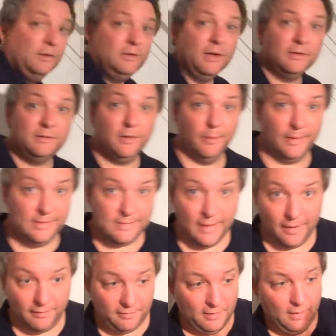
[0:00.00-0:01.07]
Just to be
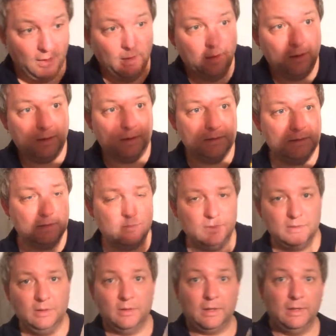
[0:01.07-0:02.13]
safe, because this
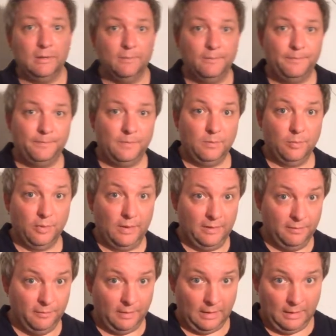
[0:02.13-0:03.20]
was looking pretty
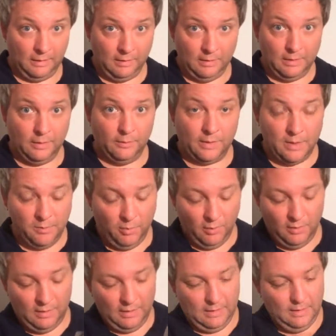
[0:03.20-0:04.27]
friggin' clear when I
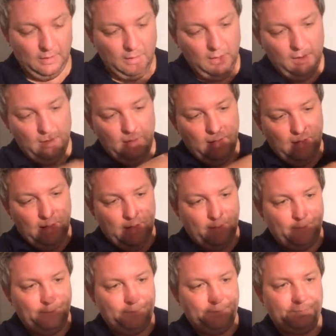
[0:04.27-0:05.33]
poured it.
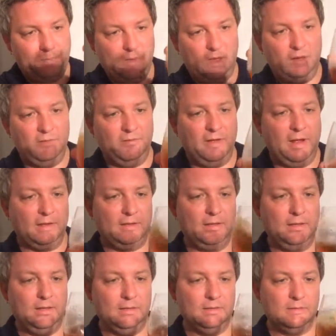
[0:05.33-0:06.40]
And in fact, it
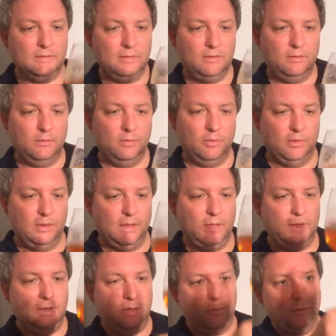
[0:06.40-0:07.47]
is pretty
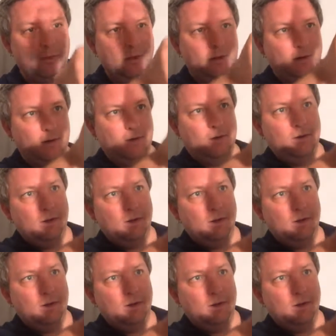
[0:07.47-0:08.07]
goddamn clear.